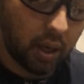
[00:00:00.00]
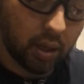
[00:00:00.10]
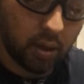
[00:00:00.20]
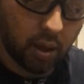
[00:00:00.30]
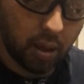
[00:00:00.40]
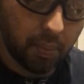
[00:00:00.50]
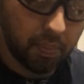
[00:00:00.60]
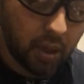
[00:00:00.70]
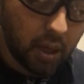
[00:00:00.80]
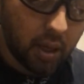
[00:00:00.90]
and I'm
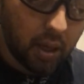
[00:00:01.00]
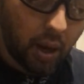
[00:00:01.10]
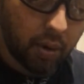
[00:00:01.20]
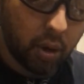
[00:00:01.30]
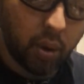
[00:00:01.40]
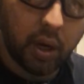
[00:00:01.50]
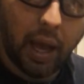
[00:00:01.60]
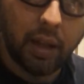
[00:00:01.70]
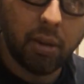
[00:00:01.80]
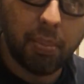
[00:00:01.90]
going to go ahead and
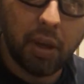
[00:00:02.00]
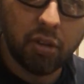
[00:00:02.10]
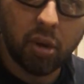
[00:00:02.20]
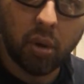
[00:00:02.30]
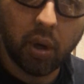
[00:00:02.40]
add the base coat.